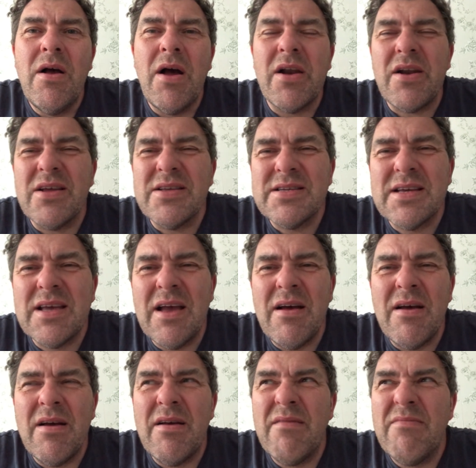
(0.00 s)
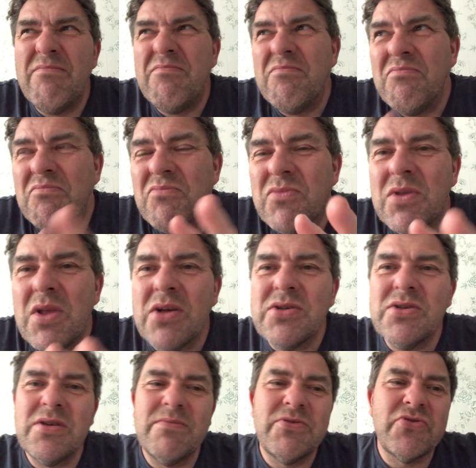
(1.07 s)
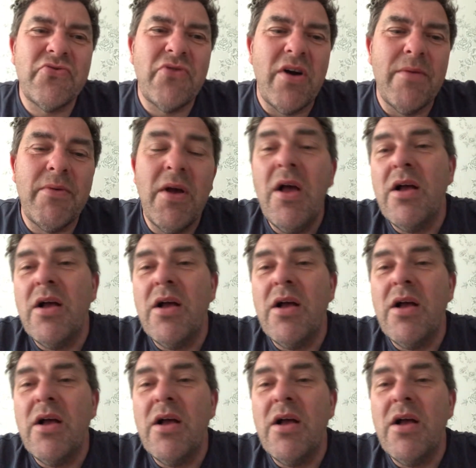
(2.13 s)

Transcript: I'd like to get a dozen subscribers.